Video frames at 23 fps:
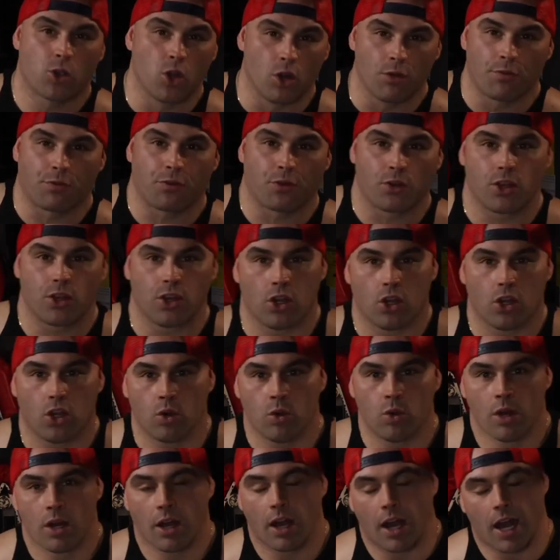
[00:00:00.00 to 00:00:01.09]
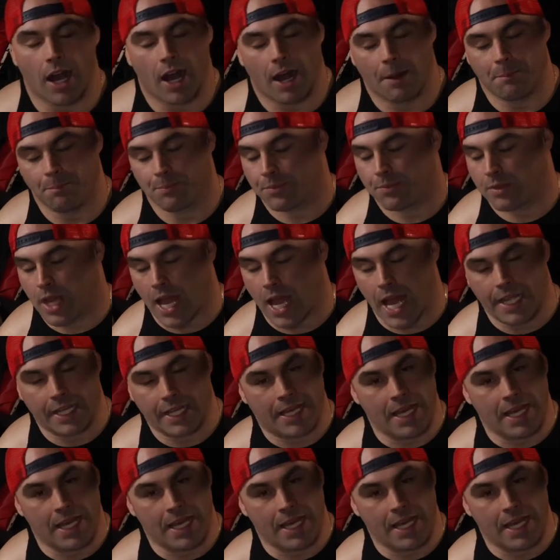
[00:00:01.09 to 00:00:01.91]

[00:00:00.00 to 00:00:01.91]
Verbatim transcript: Good for you. Um, uh,